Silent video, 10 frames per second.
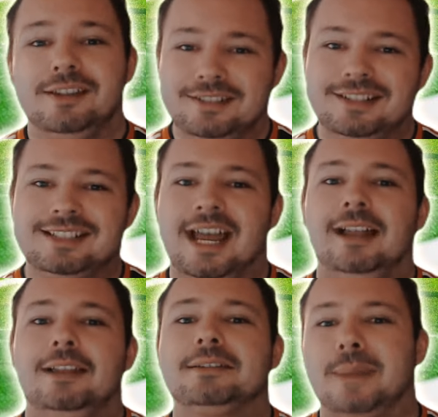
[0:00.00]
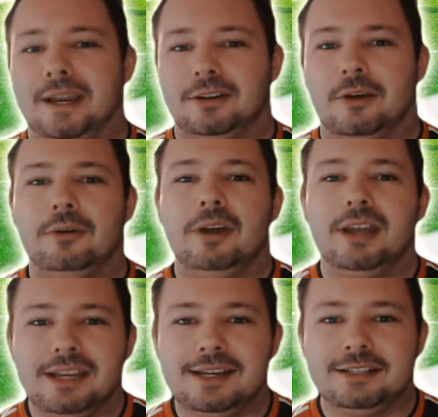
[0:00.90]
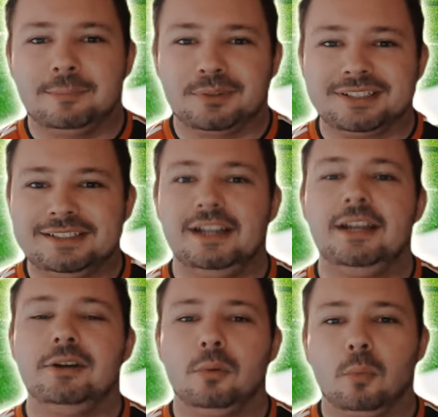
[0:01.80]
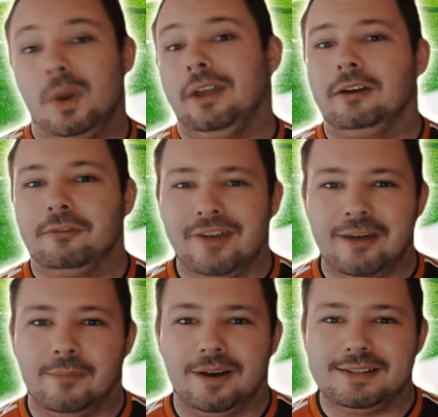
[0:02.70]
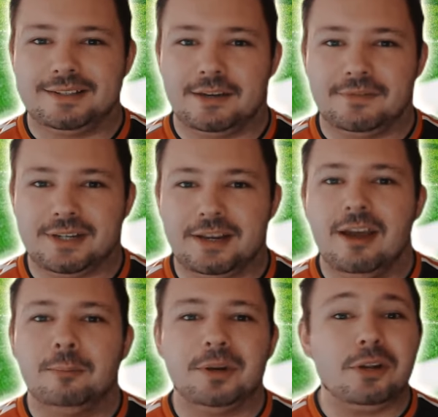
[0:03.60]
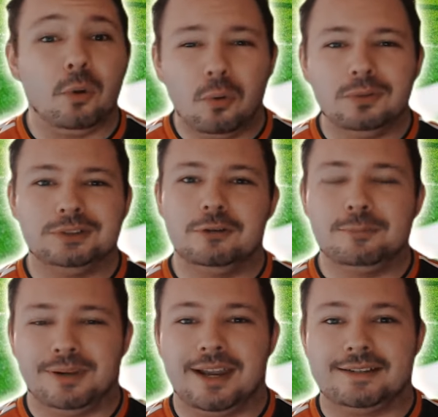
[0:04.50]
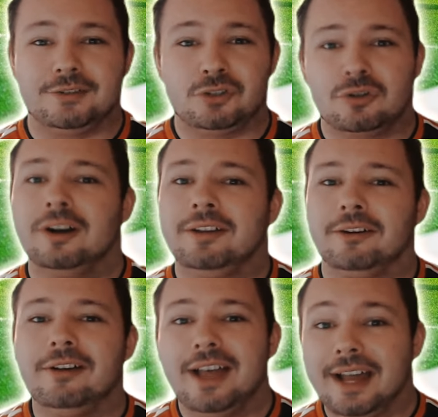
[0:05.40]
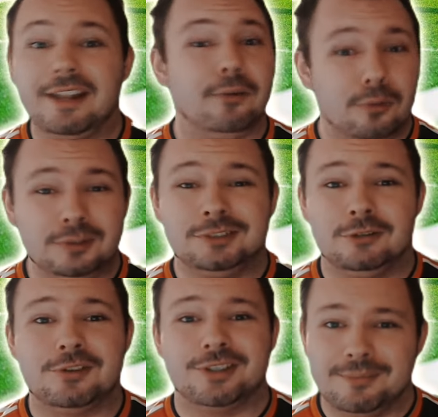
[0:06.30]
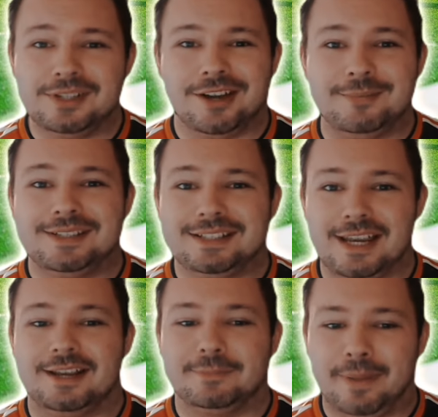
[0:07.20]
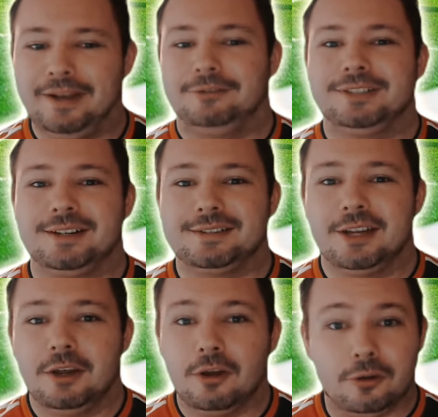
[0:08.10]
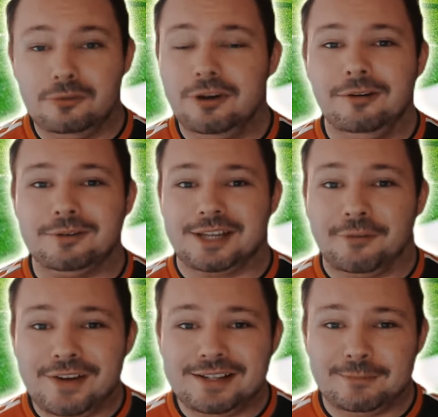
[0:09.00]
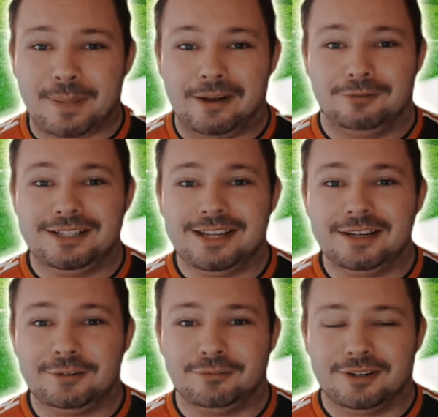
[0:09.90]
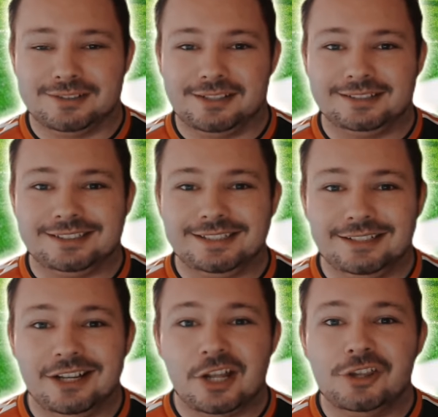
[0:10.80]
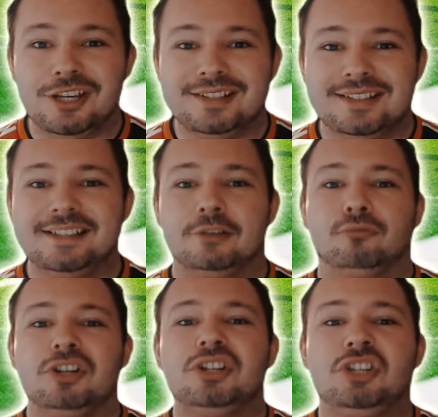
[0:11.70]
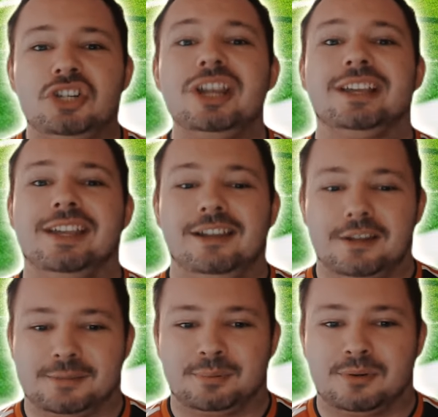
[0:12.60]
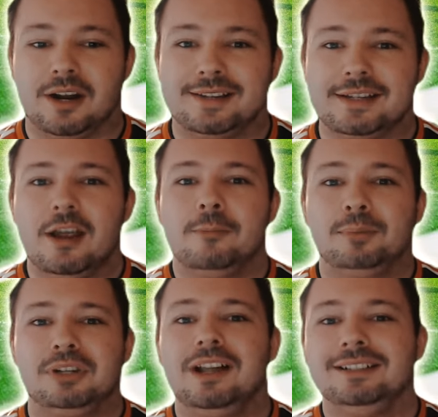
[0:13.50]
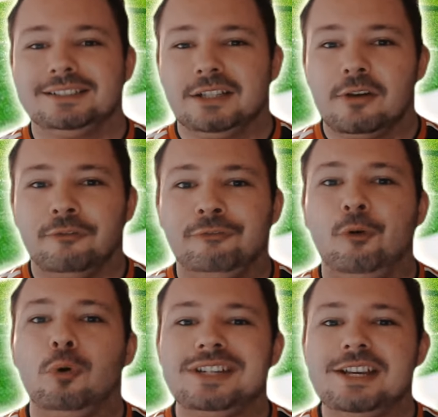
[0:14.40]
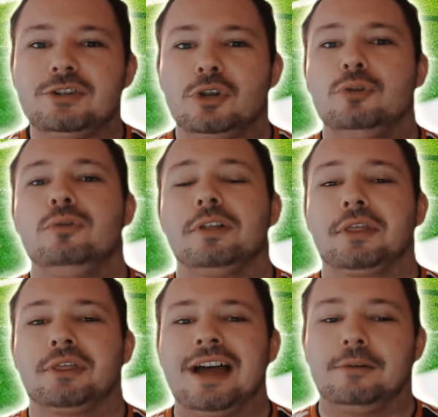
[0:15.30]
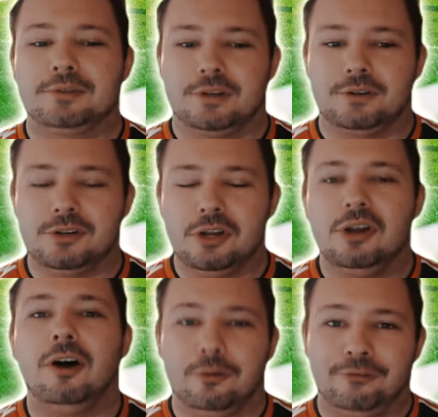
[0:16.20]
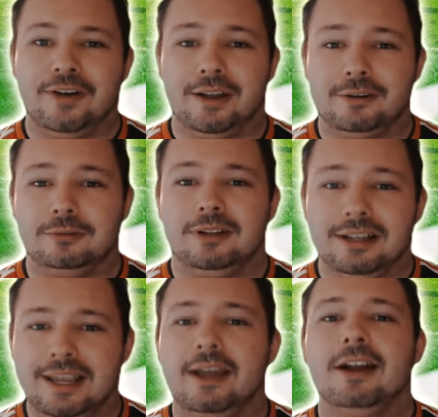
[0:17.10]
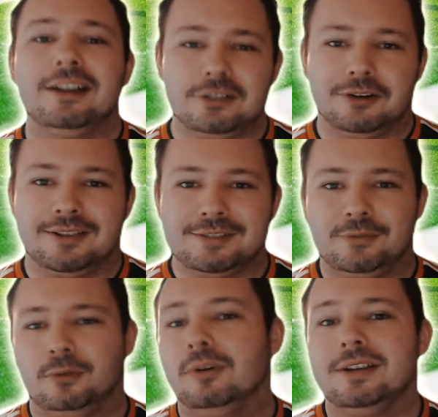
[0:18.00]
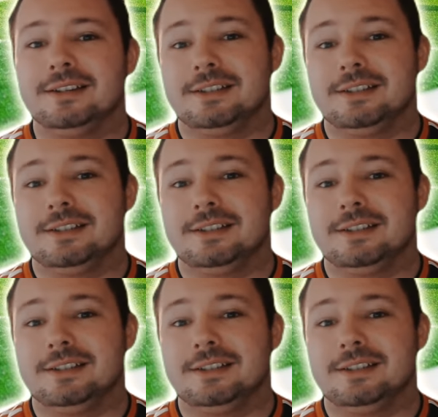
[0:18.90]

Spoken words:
This is Thales Magno. He's a Brazilian winger for NYCFC, but he also plays striker, and he also sometimes takes penalties. Who knows? If he's the penalty taker for us this season, this is a ridiculous price. Plus 42,000 on FanDuel. Again, I took this for